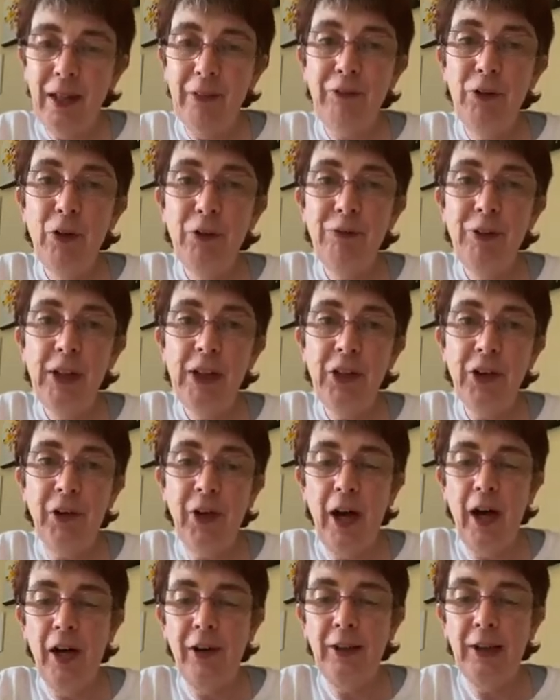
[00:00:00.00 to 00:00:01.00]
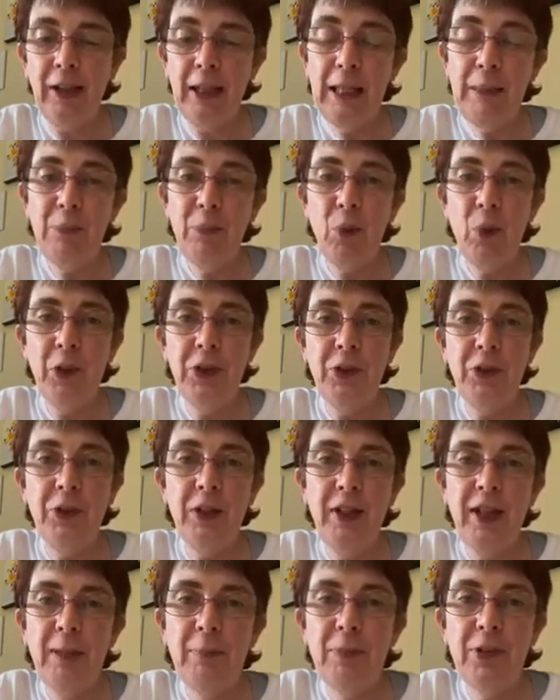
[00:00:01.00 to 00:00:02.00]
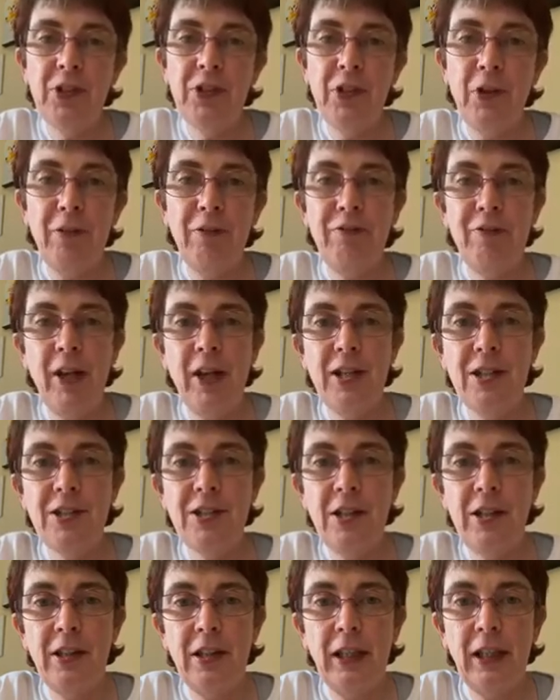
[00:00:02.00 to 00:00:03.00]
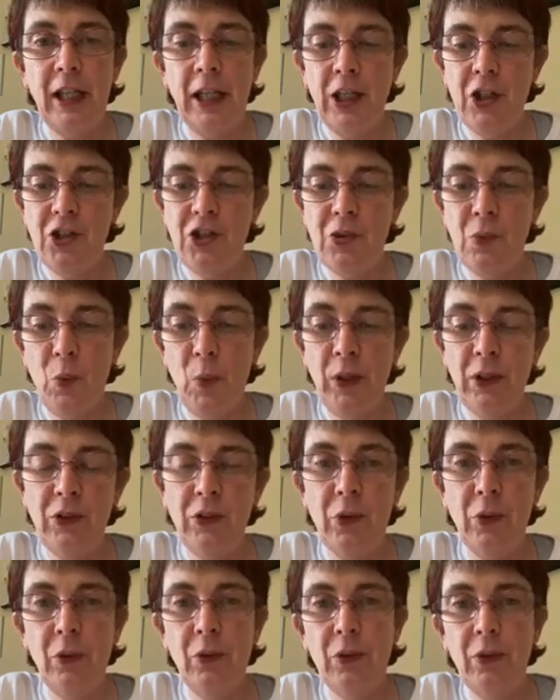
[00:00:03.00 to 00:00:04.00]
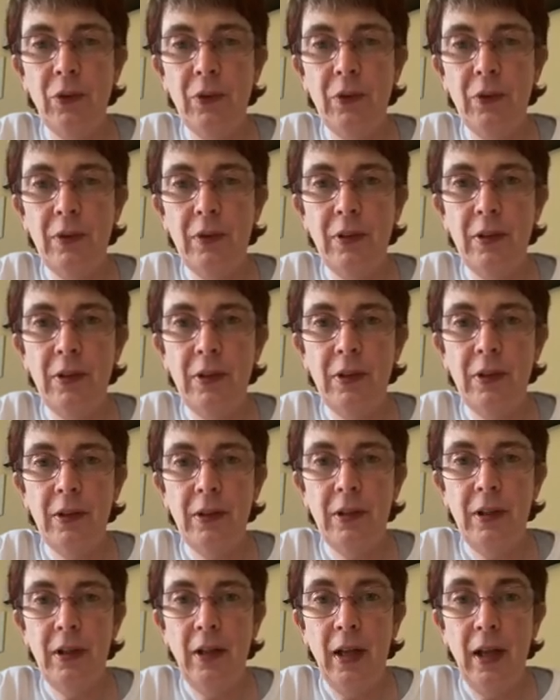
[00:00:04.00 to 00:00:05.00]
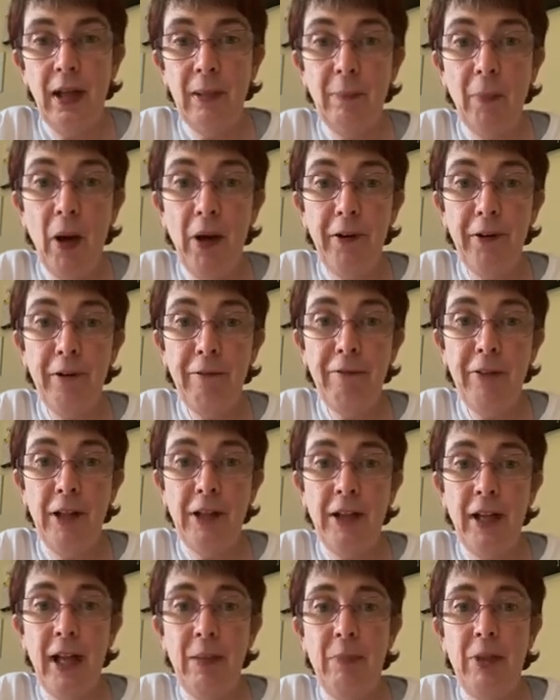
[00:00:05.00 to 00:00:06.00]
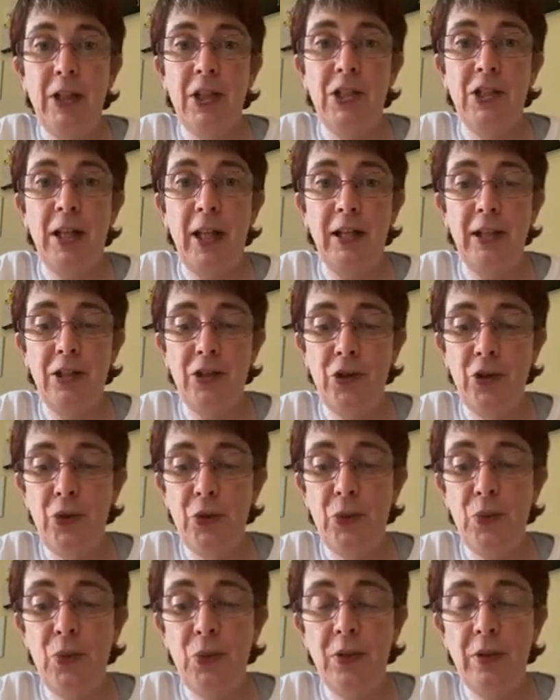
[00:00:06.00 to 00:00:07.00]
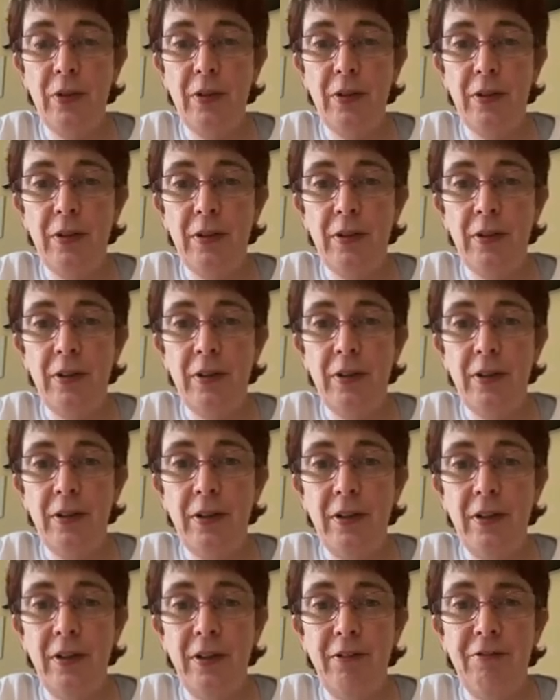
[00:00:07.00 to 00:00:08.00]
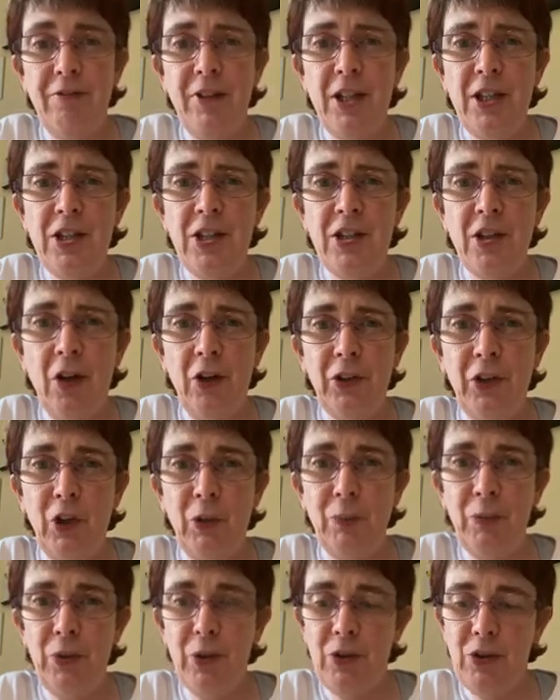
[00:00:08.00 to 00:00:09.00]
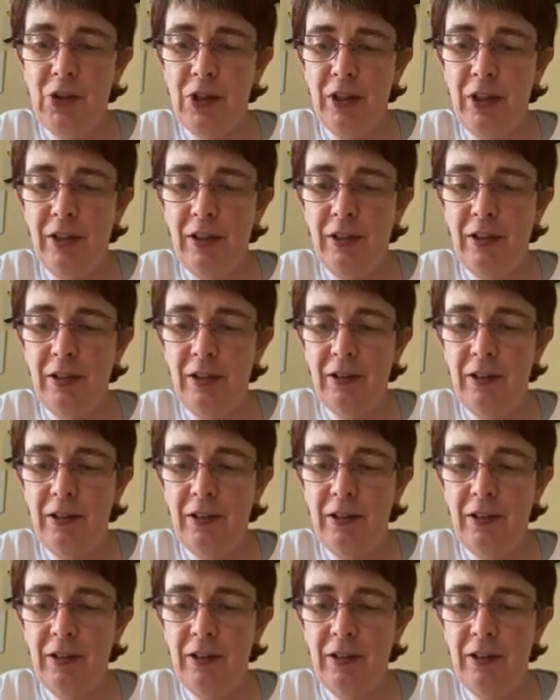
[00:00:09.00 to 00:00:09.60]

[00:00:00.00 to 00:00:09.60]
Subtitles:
If you feel your heart leap when you glimpse your face in the kitchen window, admire the faint image that is you. Feast on your beauty.